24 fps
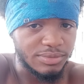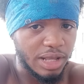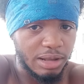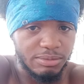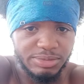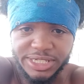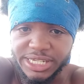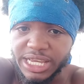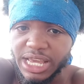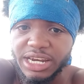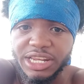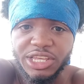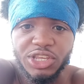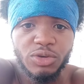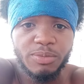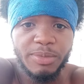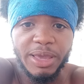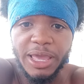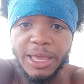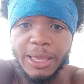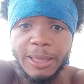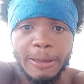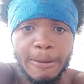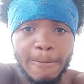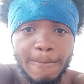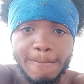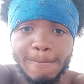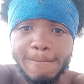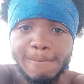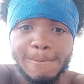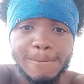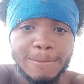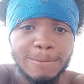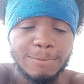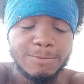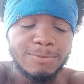I'm telling you, man.
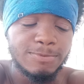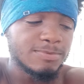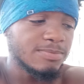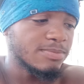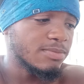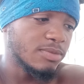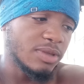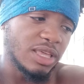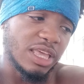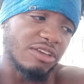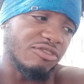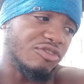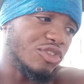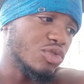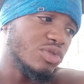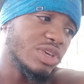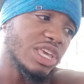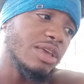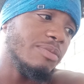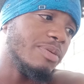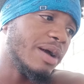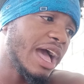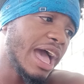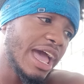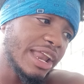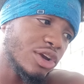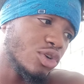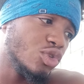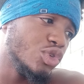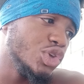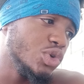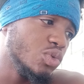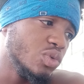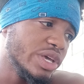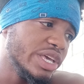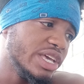If you keep hiding
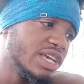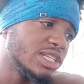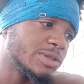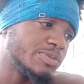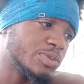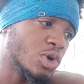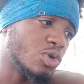who you is,